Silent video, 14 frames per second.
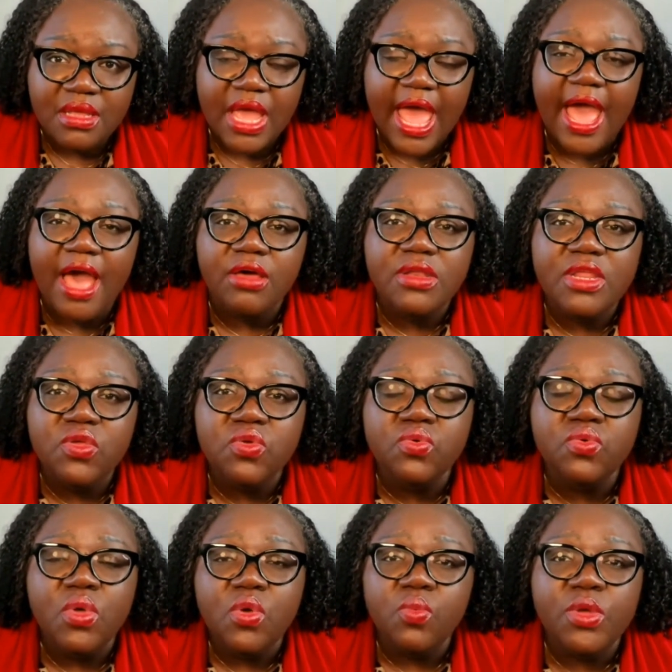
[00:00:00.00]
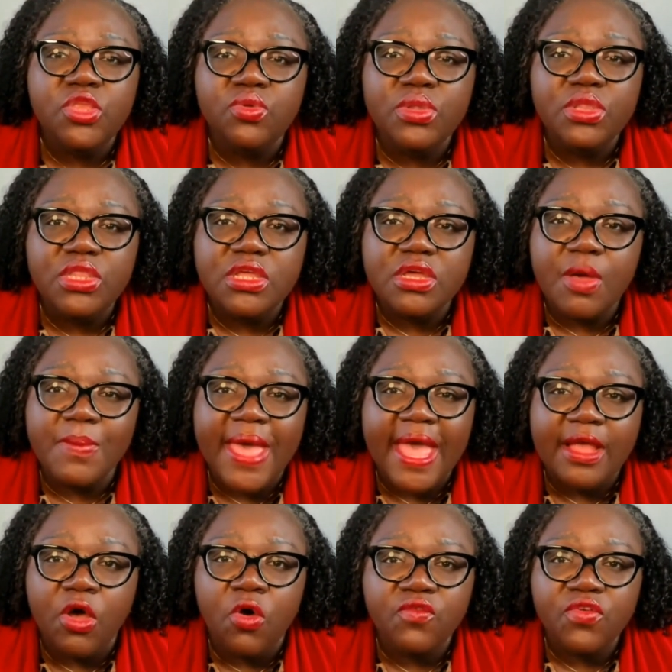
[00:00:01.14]
How do you, when you look back
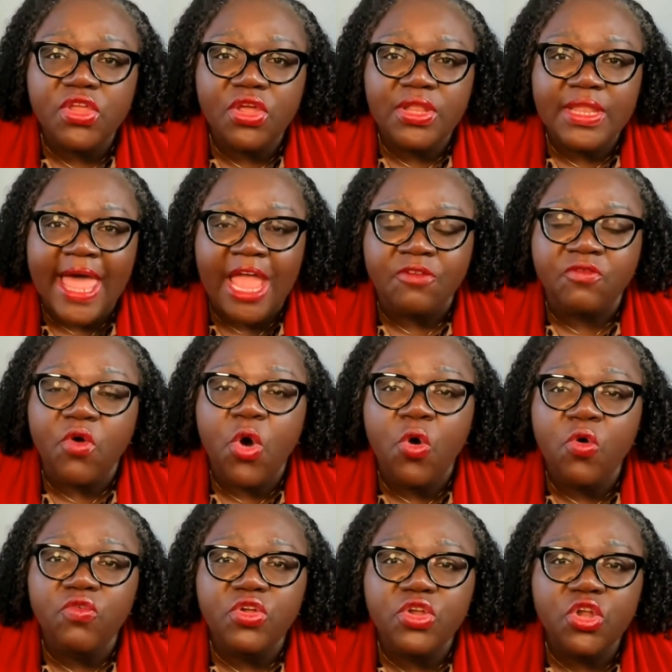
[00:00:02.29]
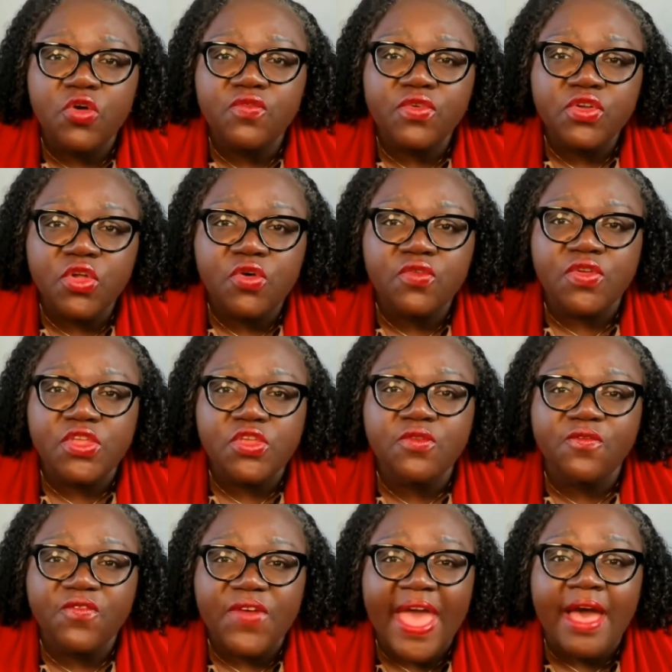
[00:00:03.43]
over your life over and over and over, you
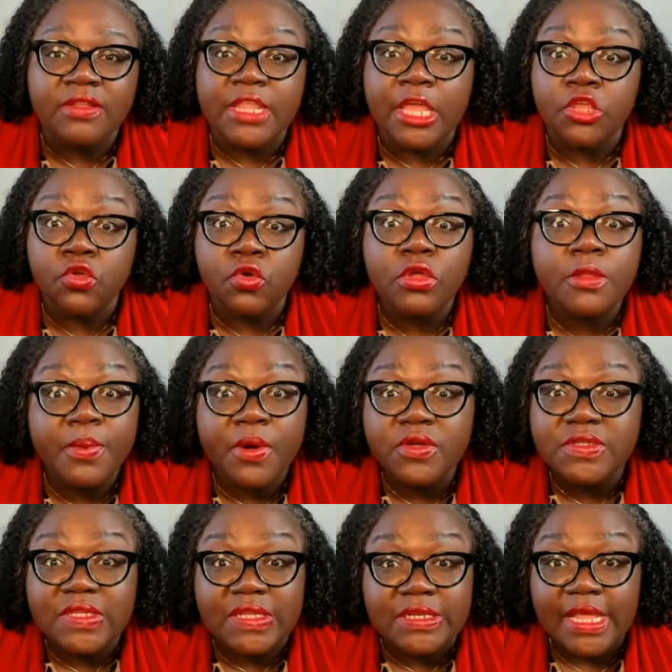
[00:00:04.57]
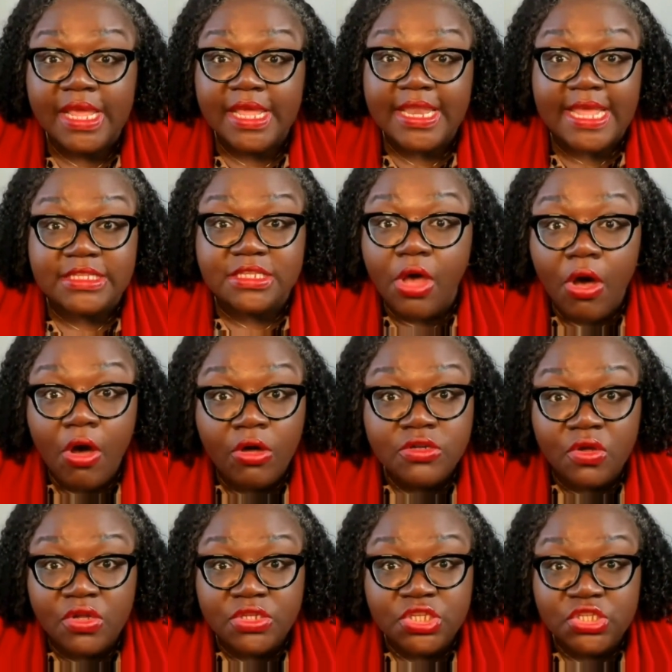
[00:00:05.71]
found that you're the person that's called
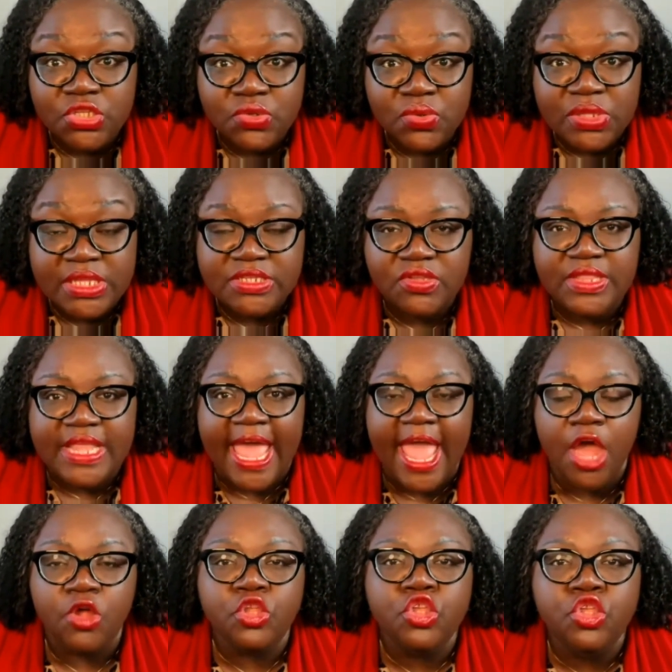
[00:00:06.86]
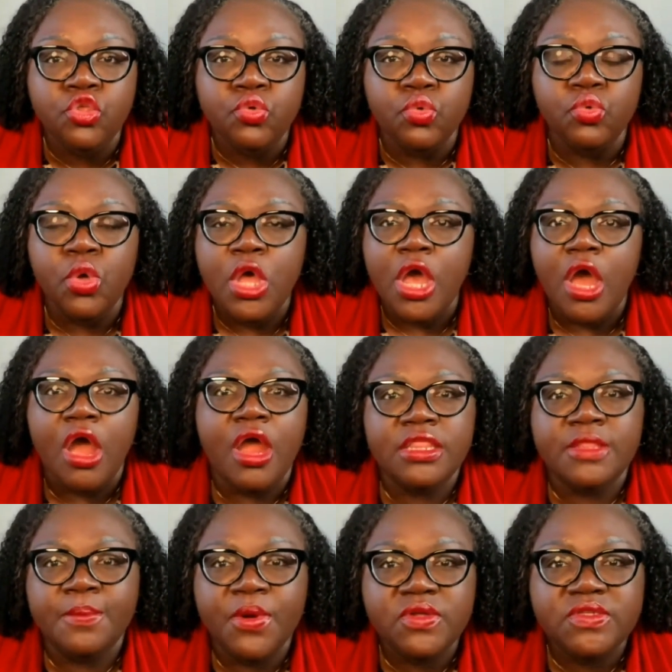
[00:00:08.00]
on to do this or that, or you are the
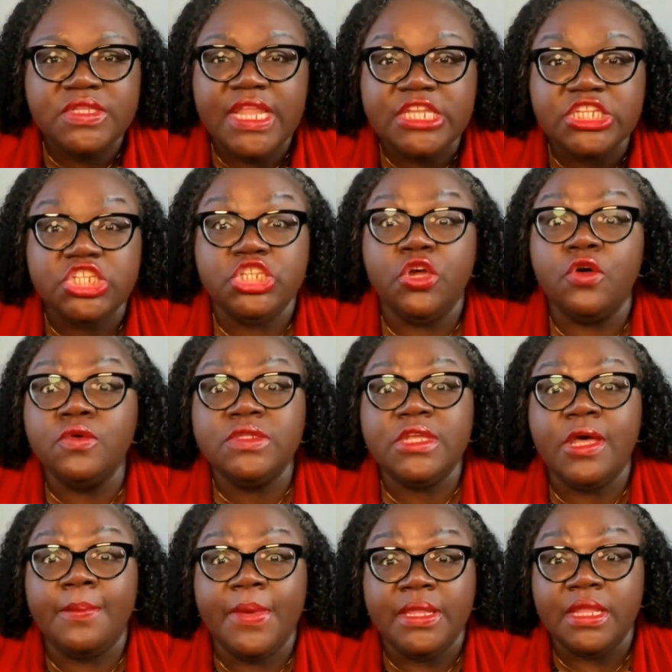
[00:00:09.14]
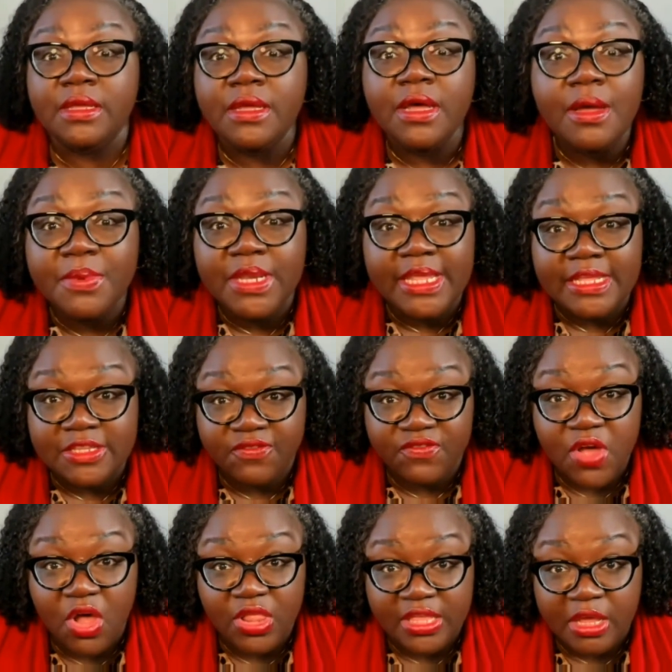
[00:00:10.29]
person that shows up and the company is
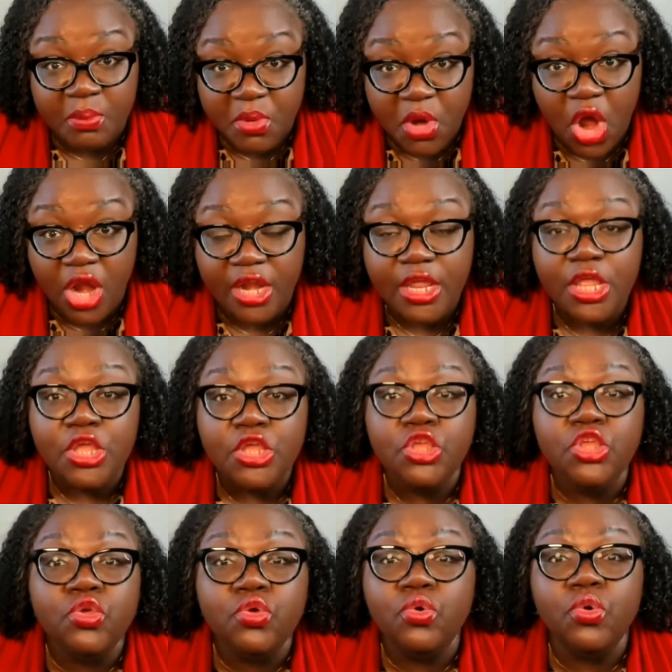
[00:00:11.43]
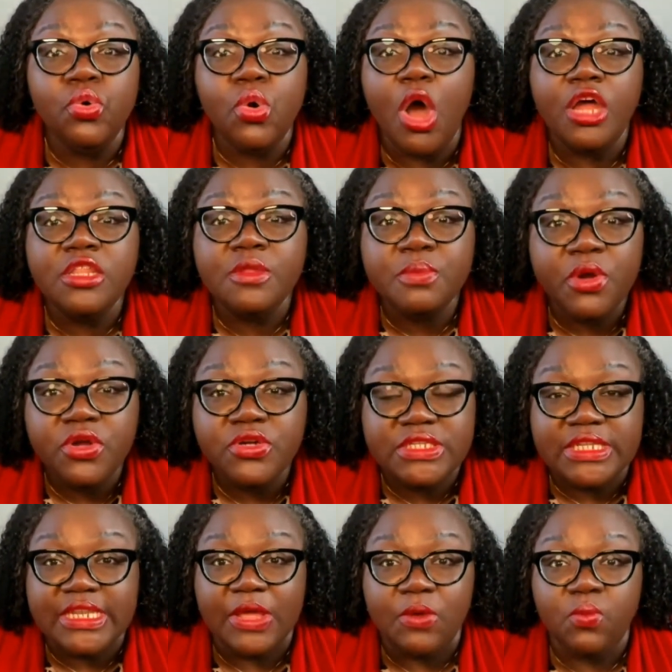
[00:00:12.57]
falling apart. You are the
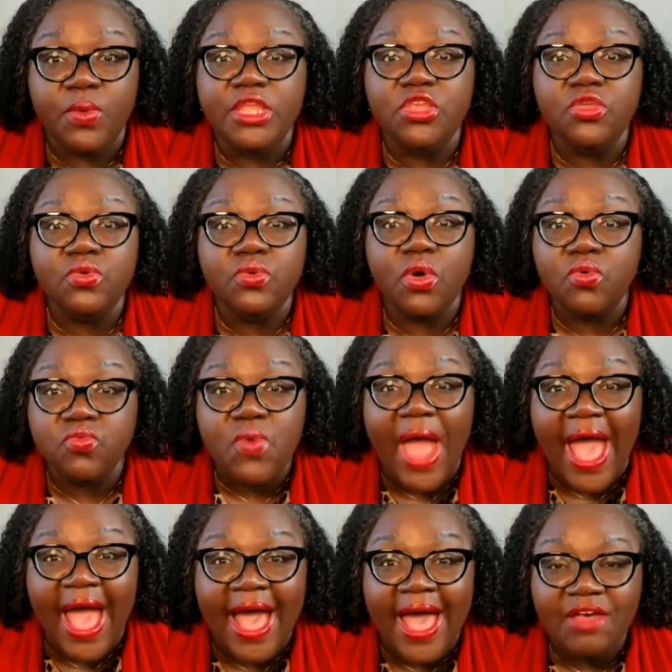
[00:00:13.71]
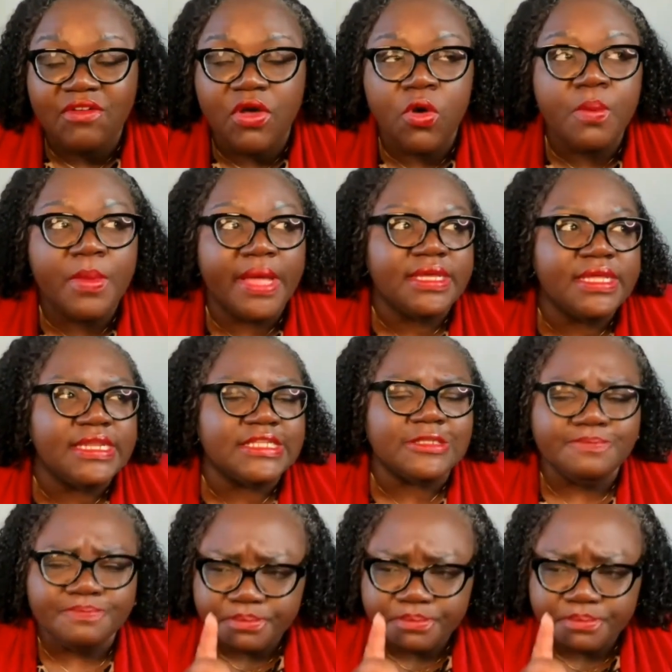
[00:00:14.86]
person that when you arrive, oh my goodness,